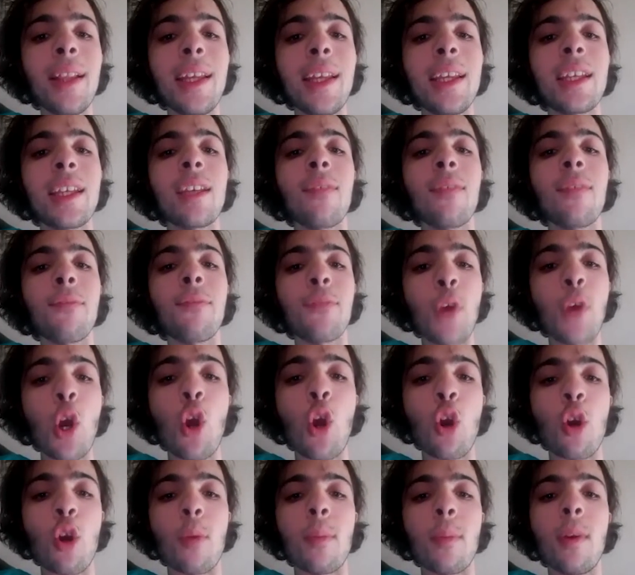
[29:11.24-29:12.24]

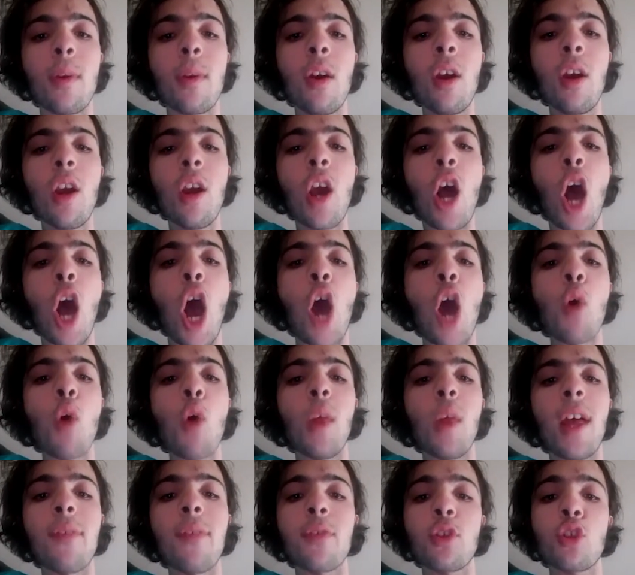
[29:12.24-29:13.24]
confirm I will
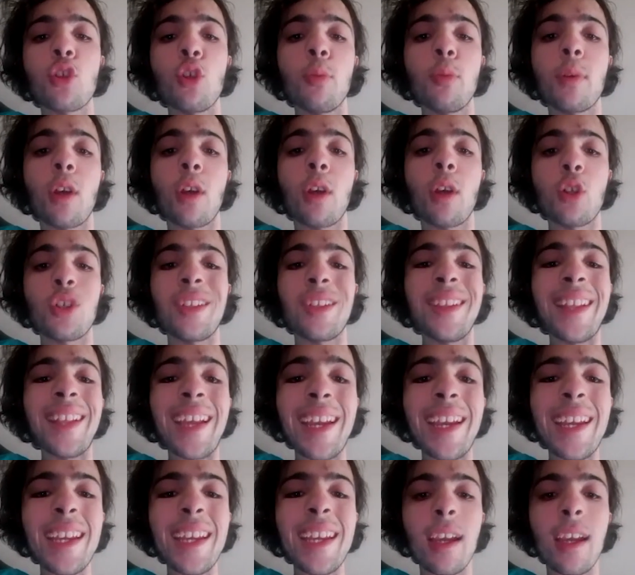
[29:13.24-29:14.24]
have a Supercoach
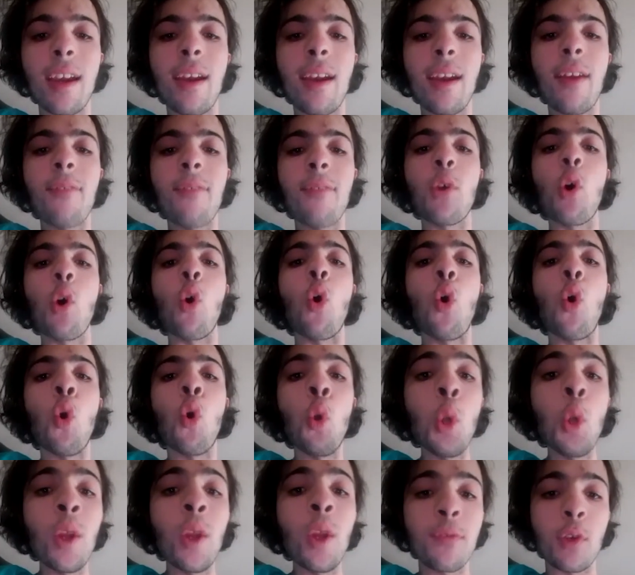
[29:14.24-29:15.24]
League for
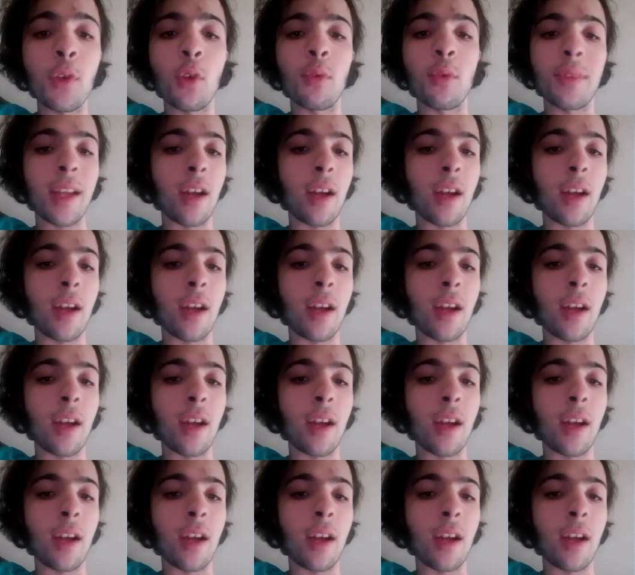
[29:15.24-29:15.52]
all of you.